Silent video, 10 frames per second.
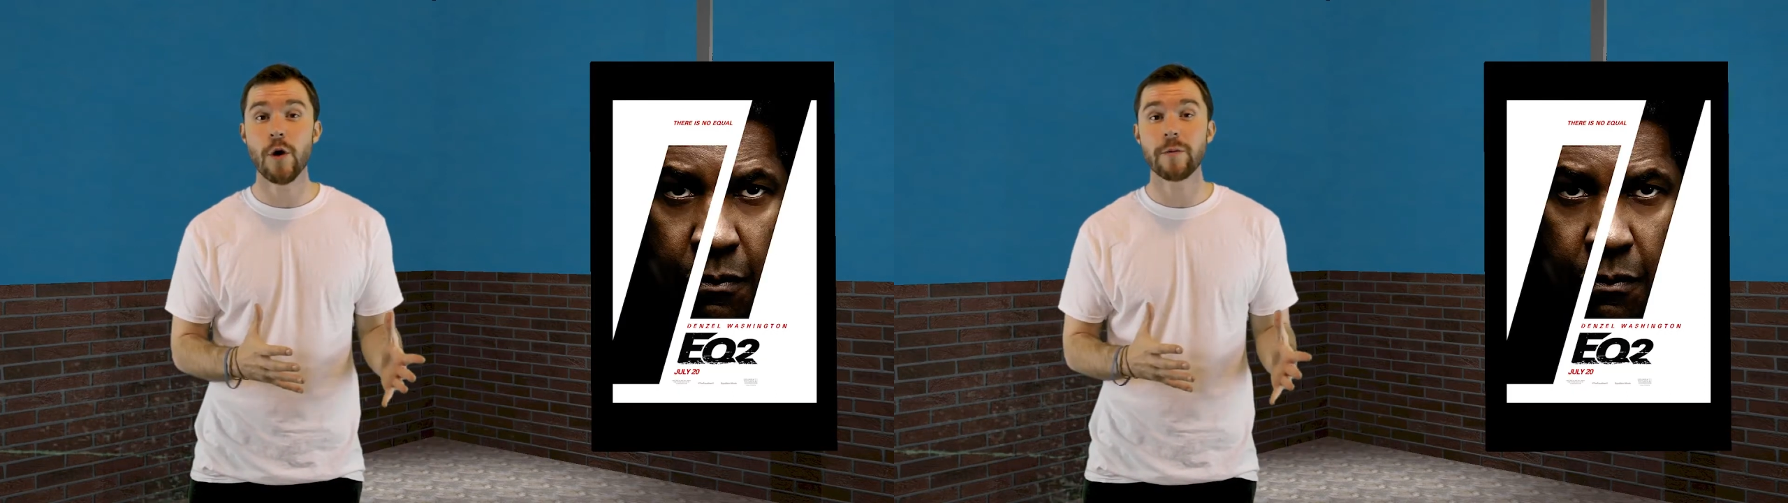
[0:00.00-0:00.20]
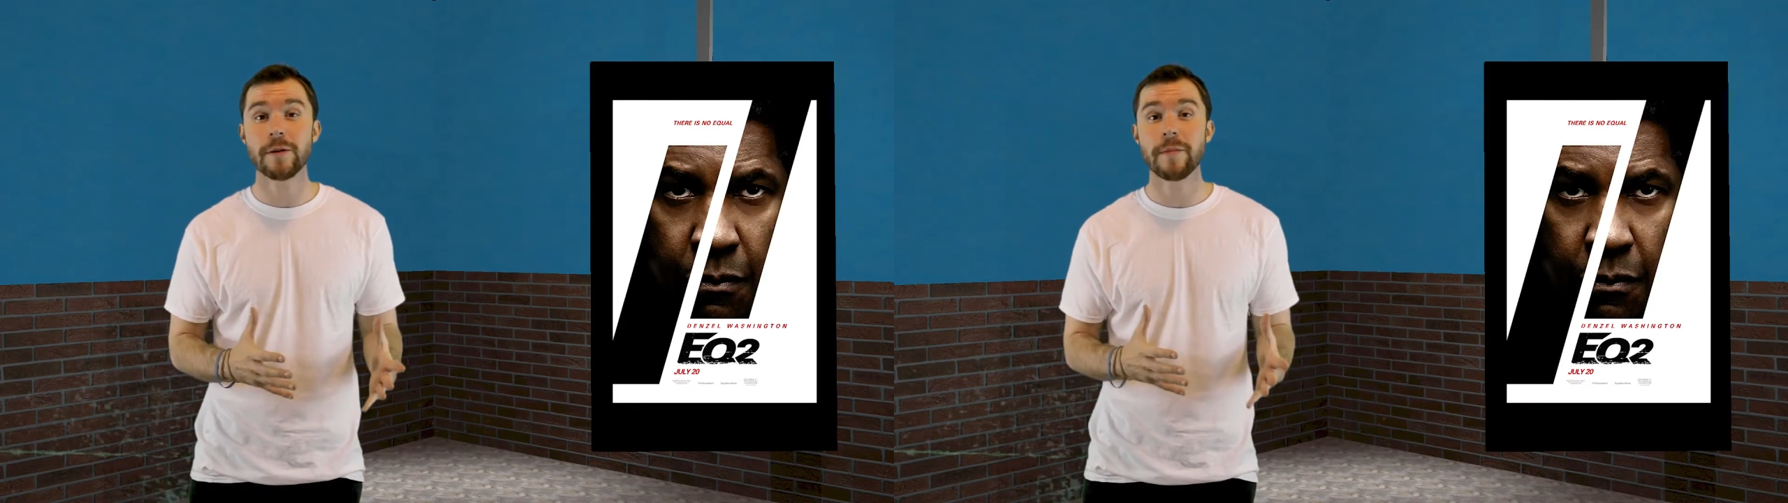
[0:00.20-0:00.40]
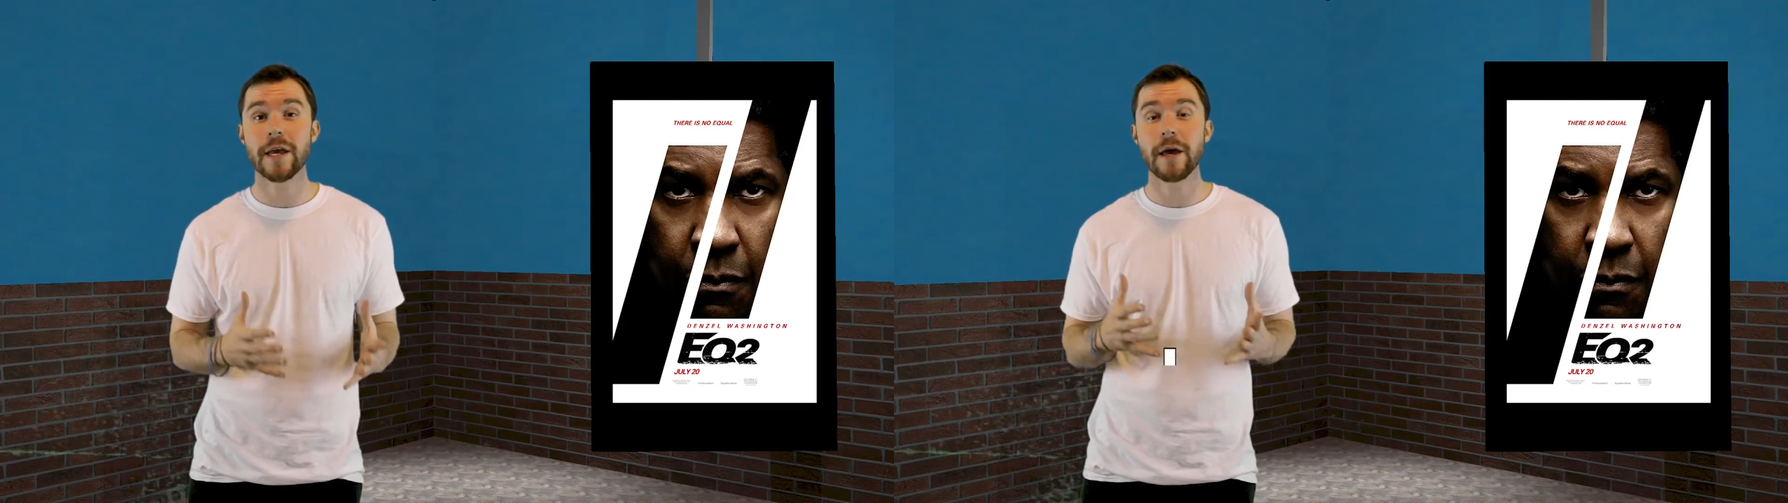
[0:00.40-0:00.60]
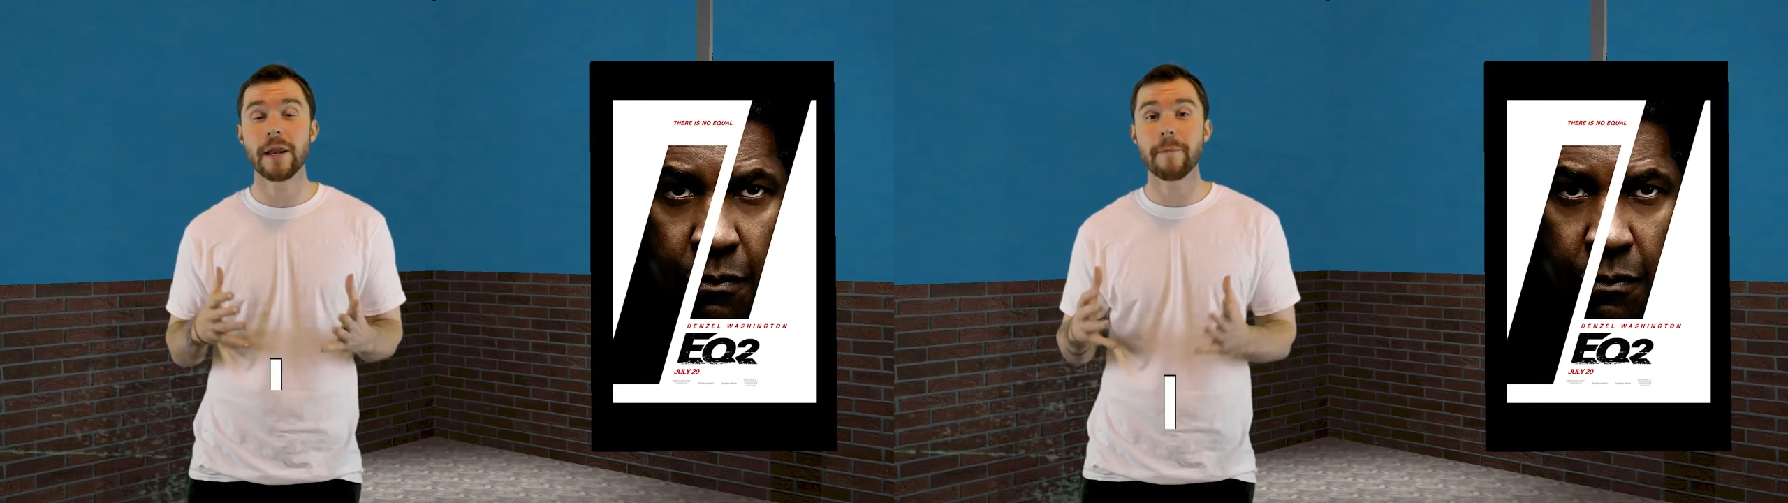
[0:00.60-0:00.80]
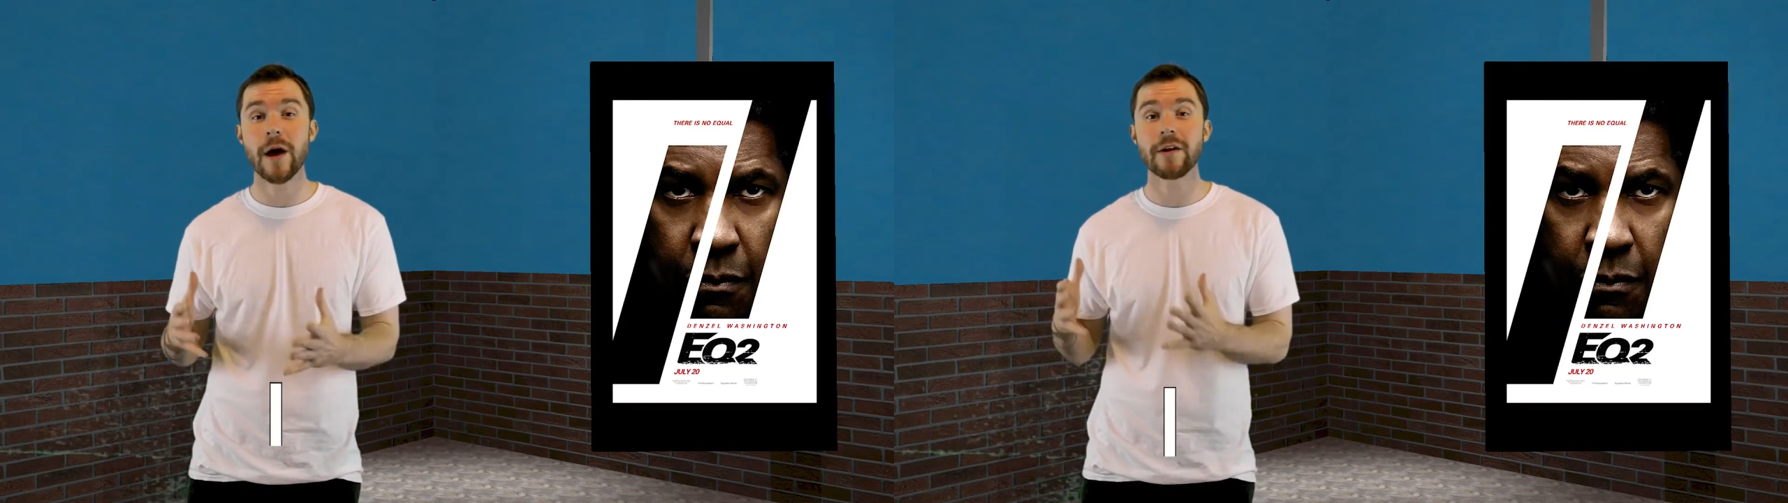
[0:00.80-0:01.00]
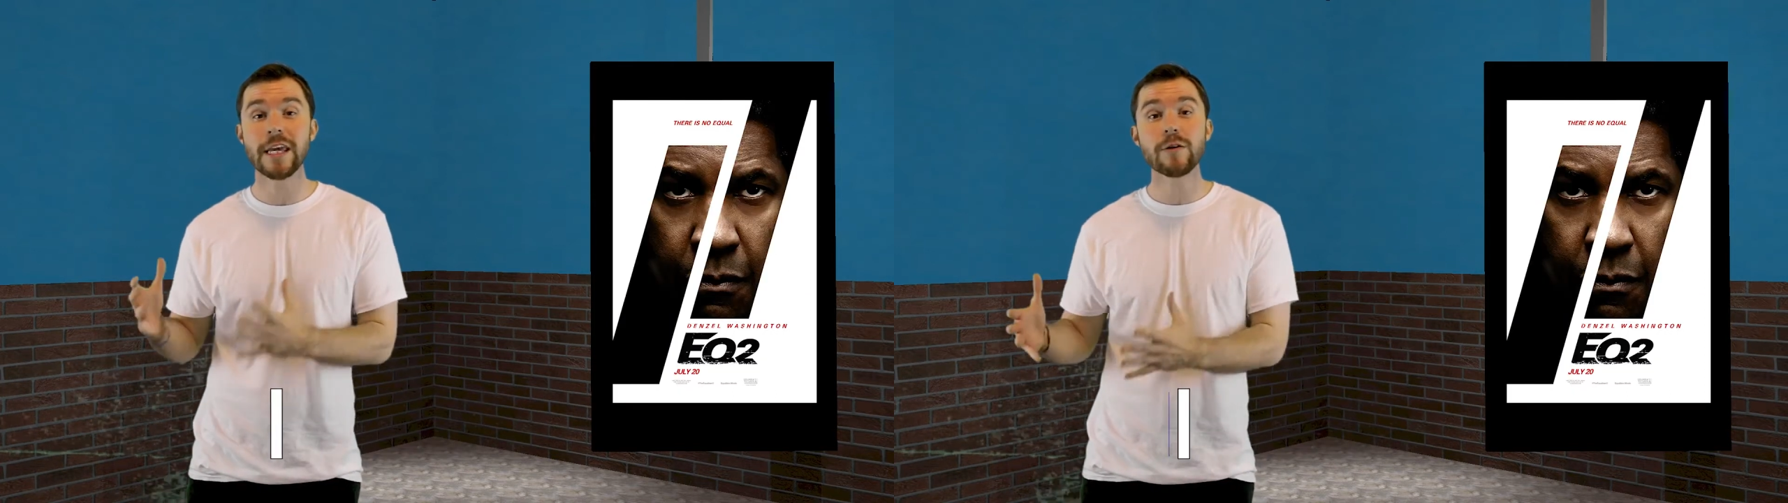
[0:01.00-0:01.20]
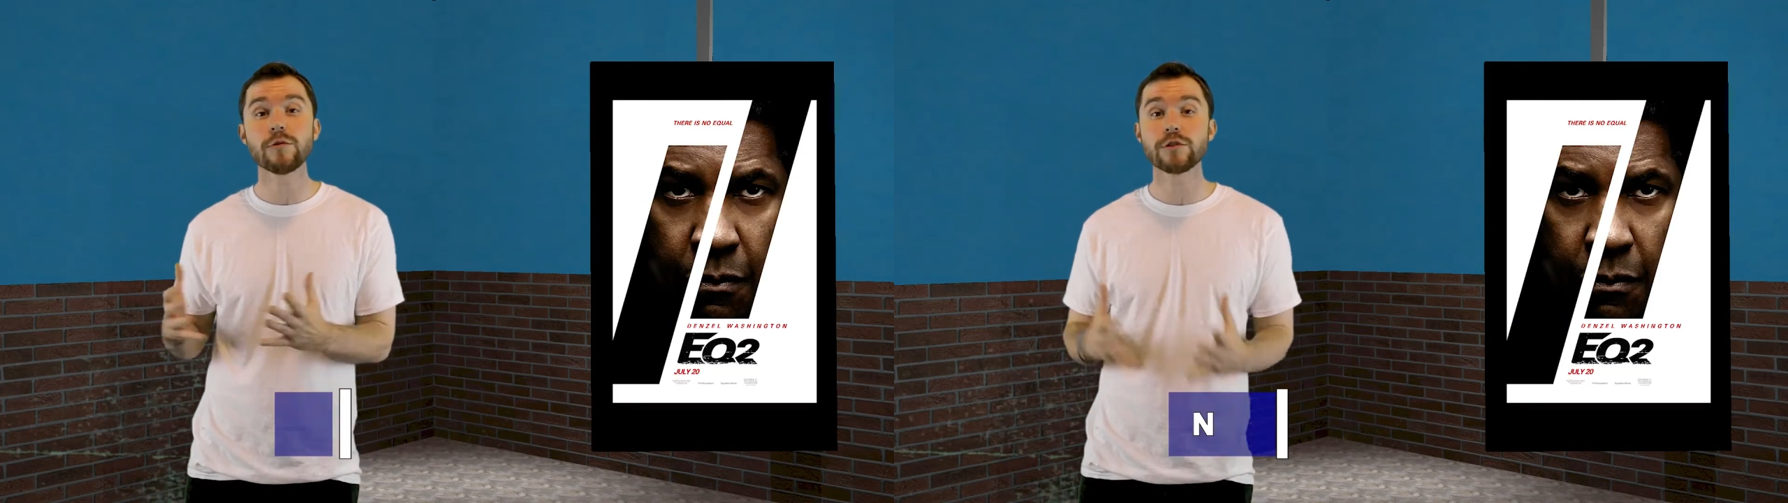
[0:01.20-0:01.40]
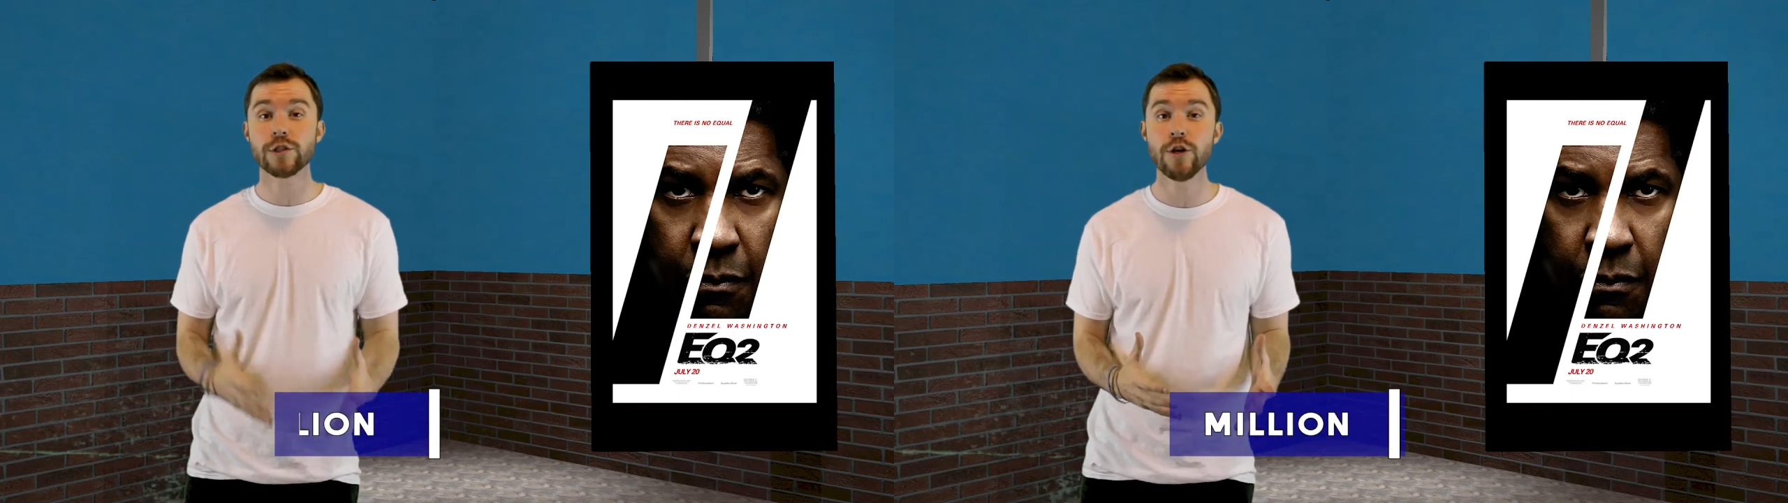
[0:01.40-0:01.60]
hoping to make an amount
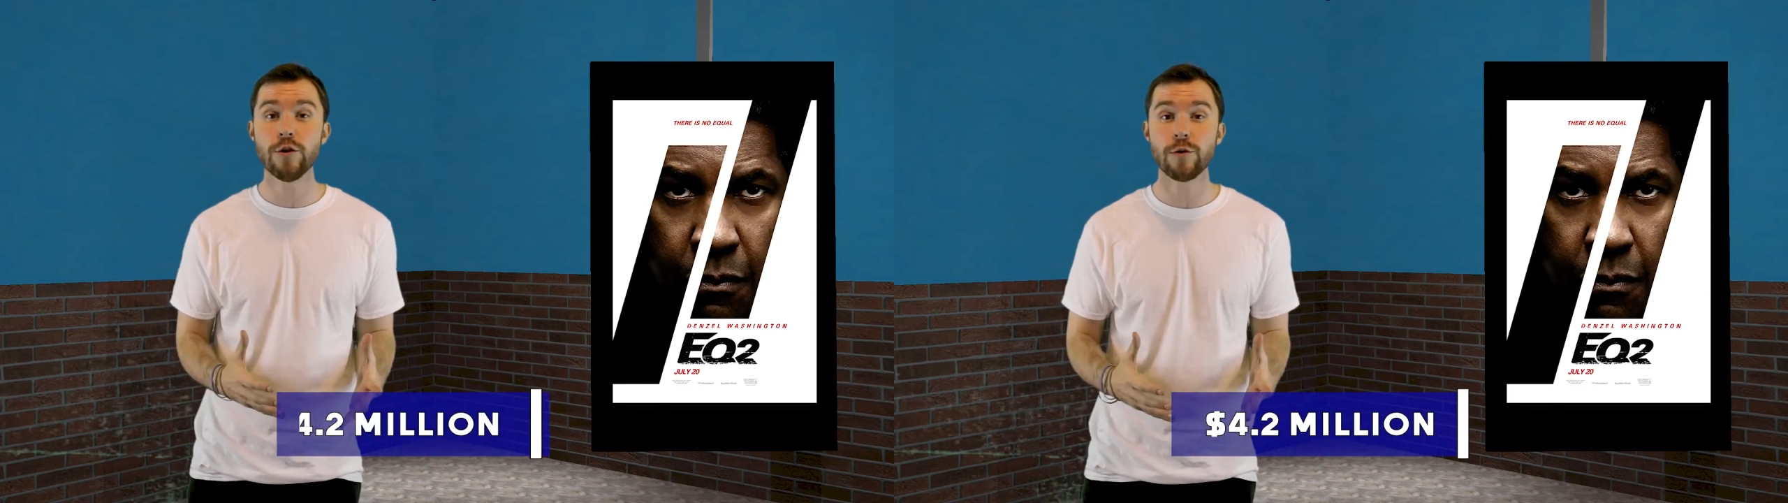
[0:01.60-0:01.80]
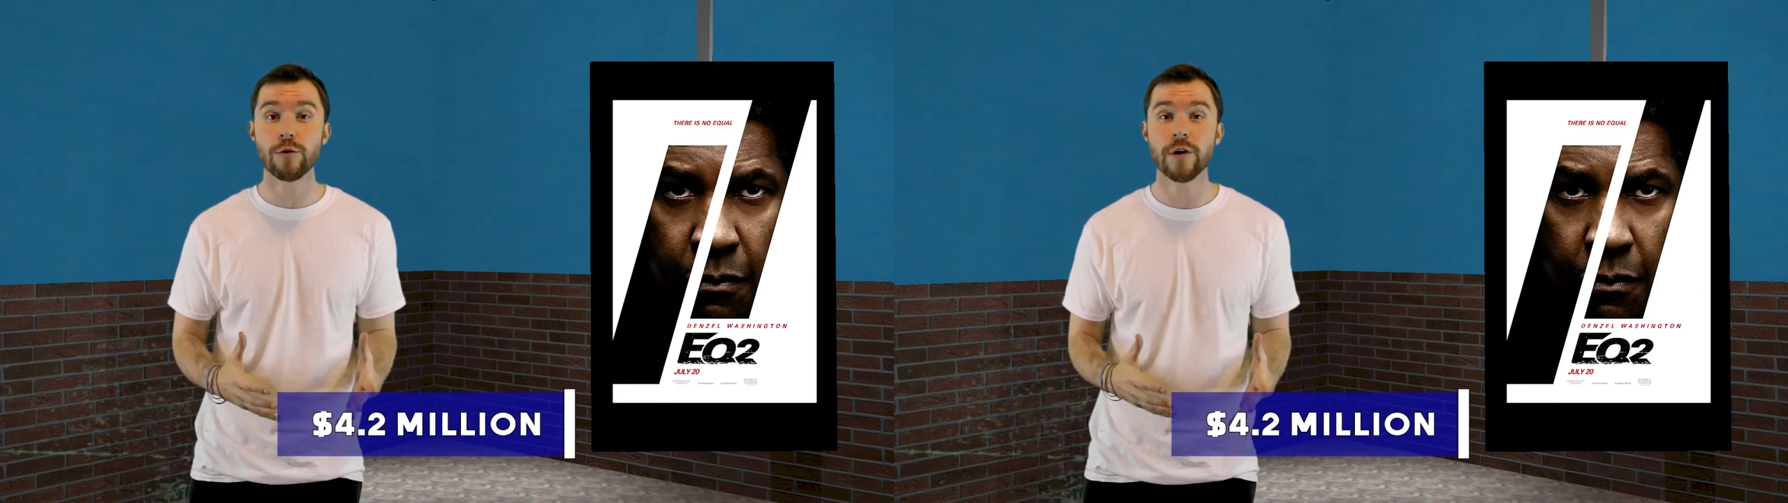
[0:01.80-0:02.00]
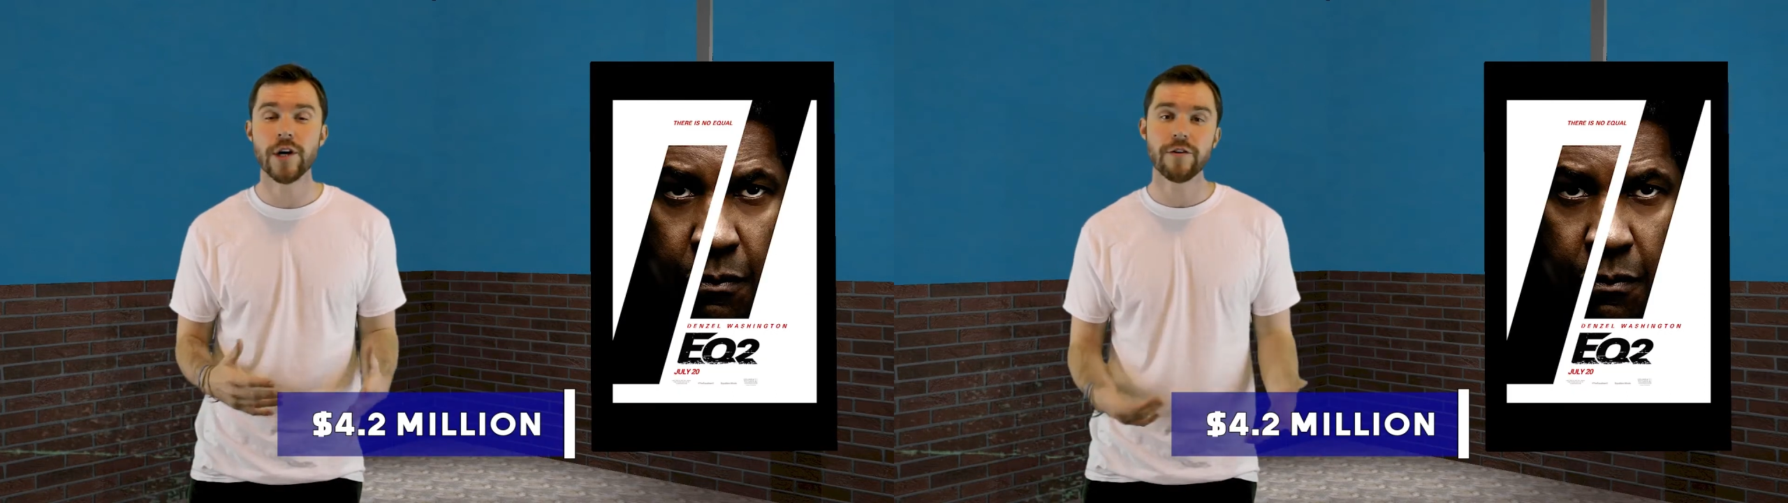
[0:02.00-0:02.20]
equal to